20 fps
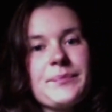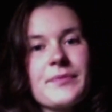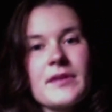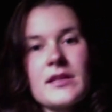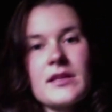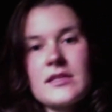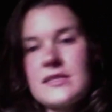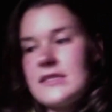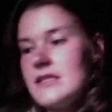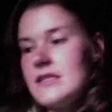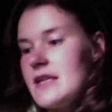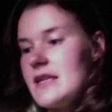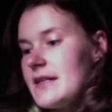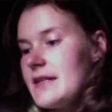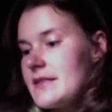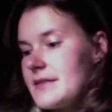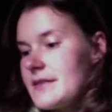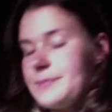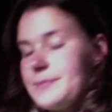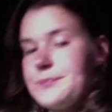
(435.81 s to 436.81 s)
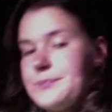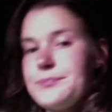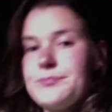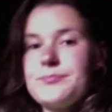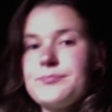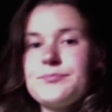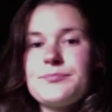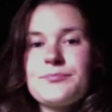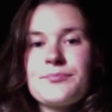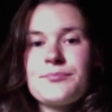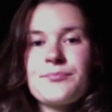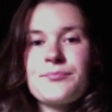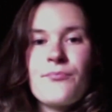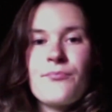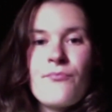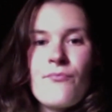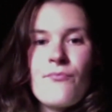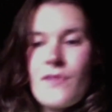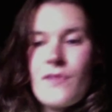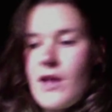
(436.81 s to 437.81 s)
seat, and
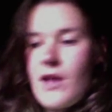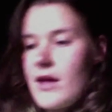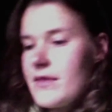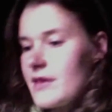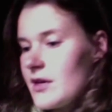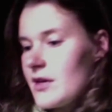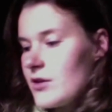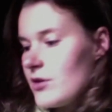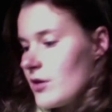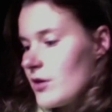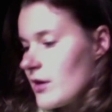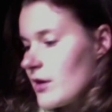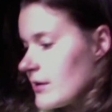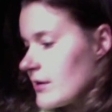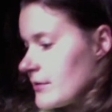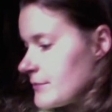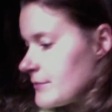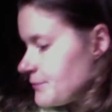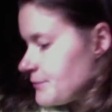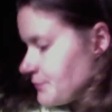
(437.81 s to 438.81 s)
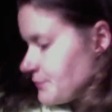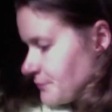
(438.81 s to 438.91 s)
then you can